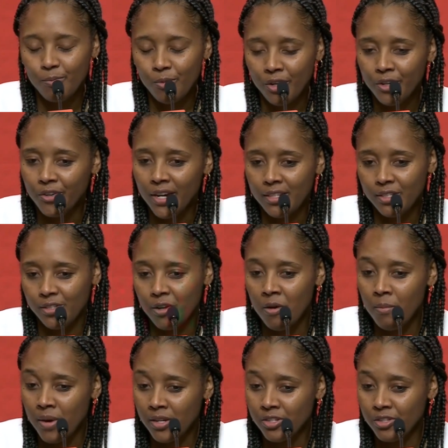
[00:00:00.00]
progressed
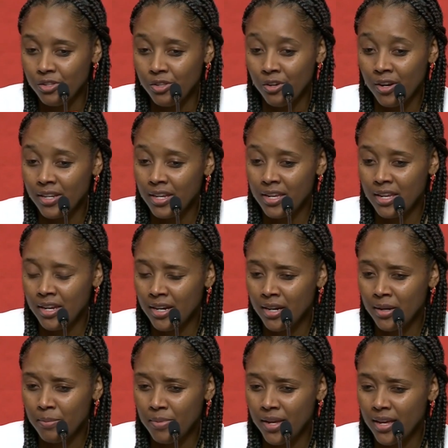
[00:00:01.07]
so much during the
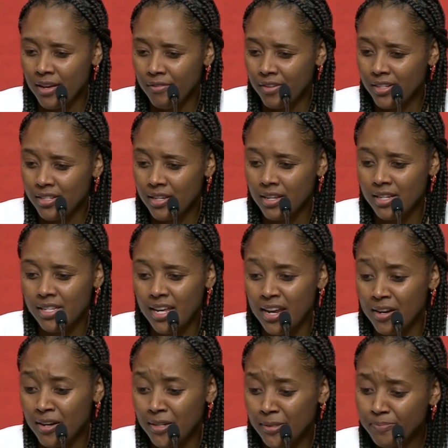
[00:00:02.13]
year, being a
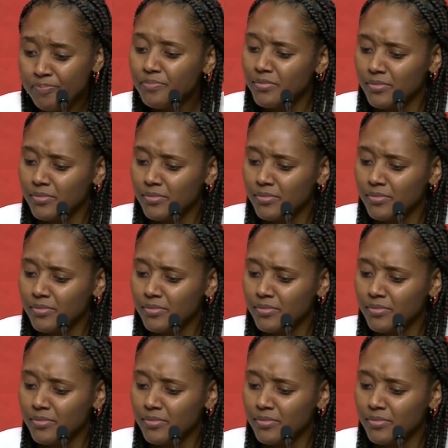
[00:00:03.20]
facilitator,